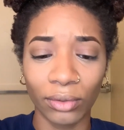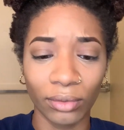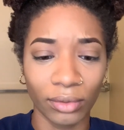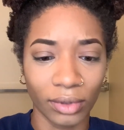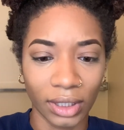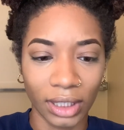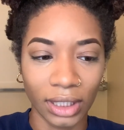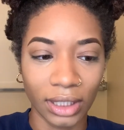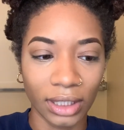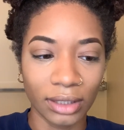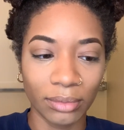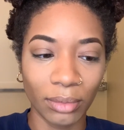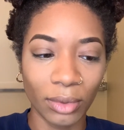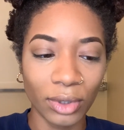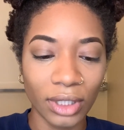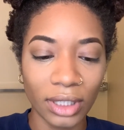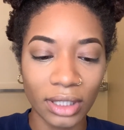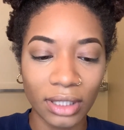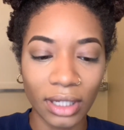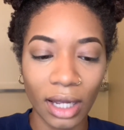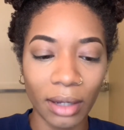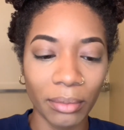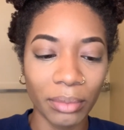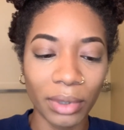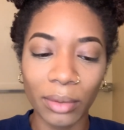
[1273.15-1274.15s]
because most of the
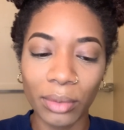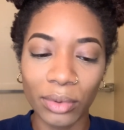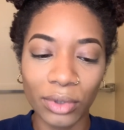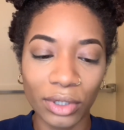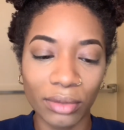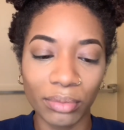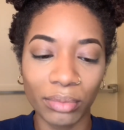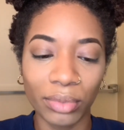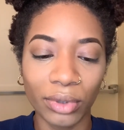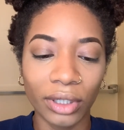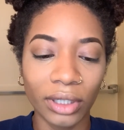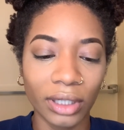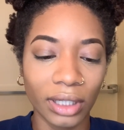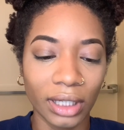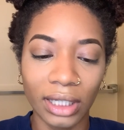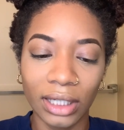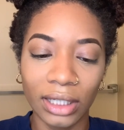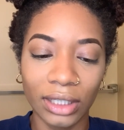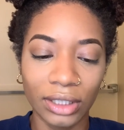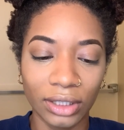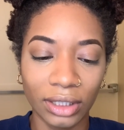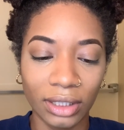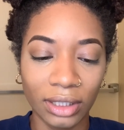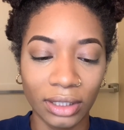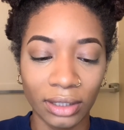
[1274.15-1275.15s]
time people just book and it's
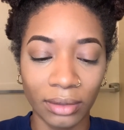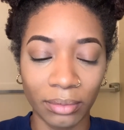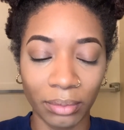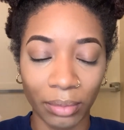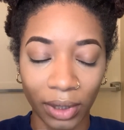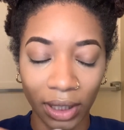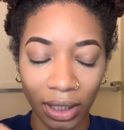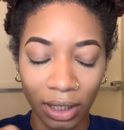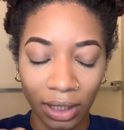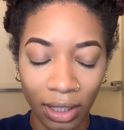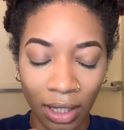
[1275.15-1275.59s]
good. But